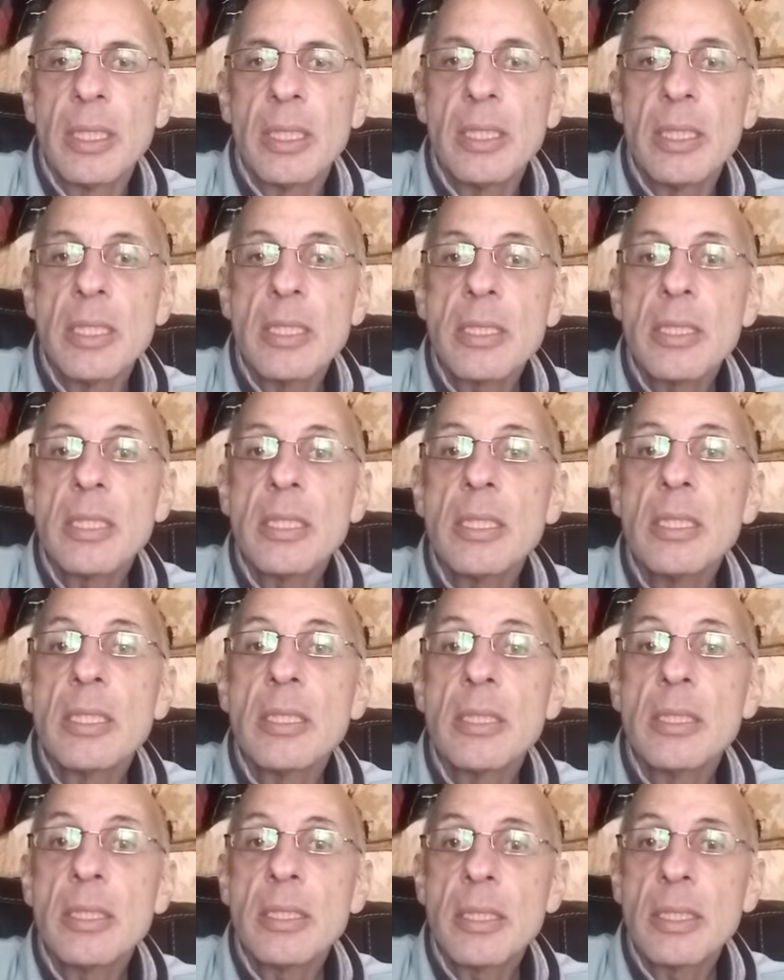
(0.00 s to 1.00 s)
This
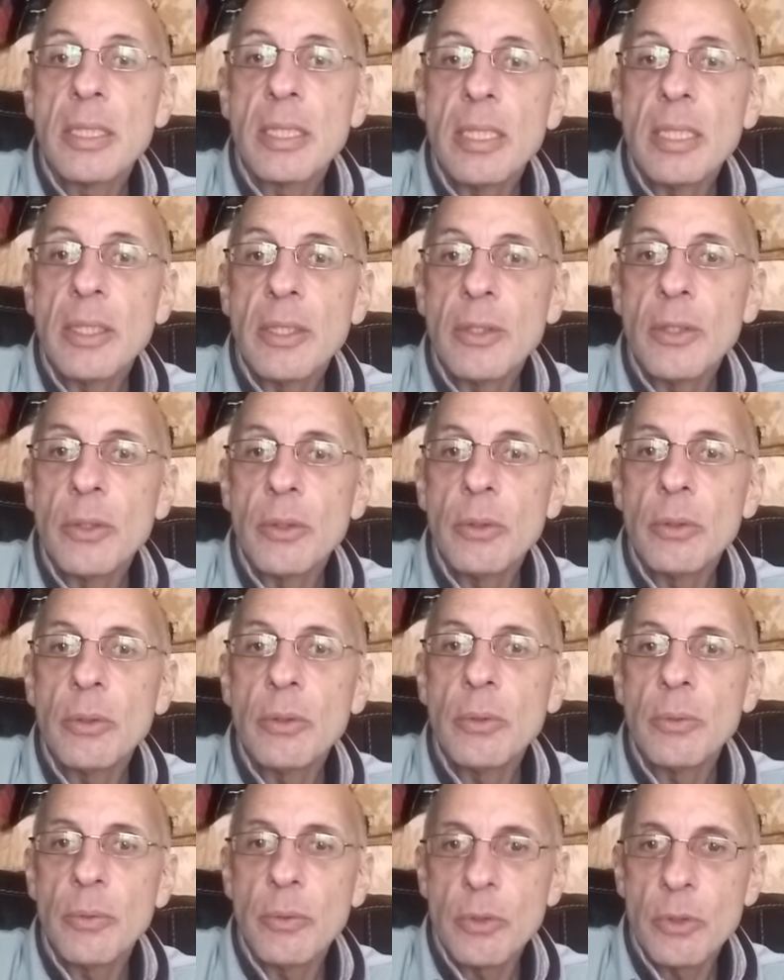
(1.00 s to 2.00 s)
is
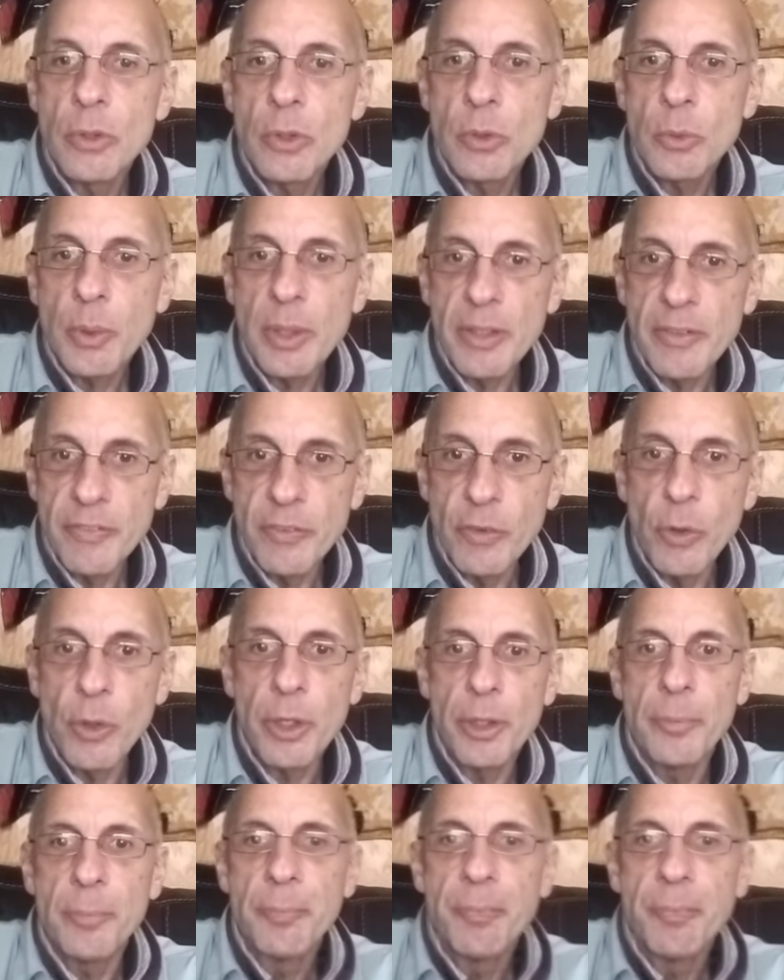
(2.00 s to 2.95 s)
TQ24,